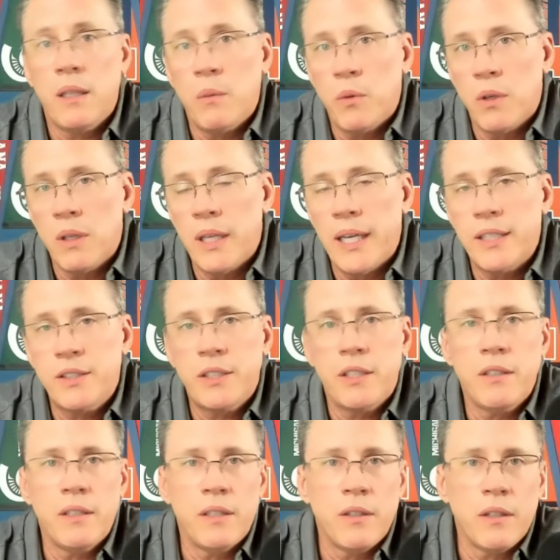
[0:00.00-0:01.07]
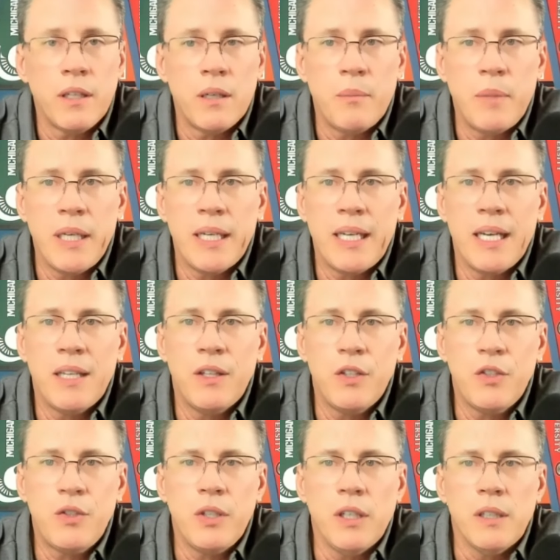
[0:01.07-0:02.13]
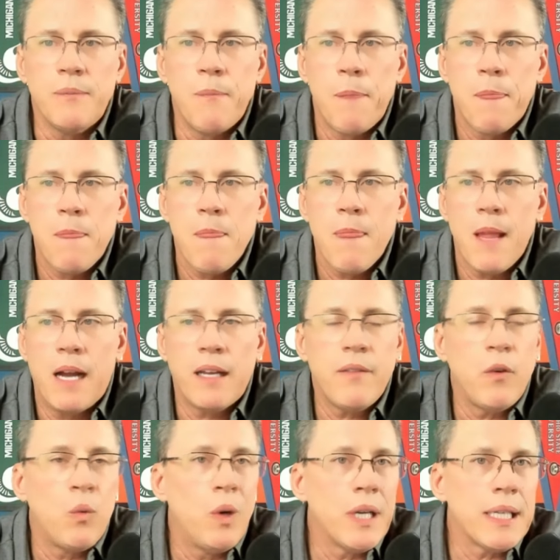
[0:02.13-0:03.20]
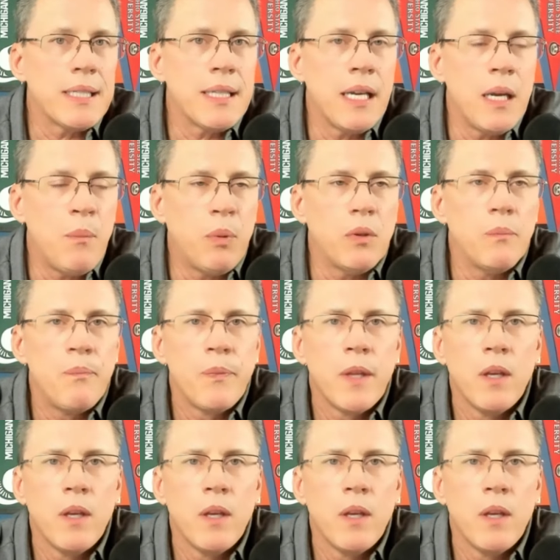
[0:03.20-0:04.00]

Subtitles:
They were last year, and they're going to be again this year. I'll give you one example.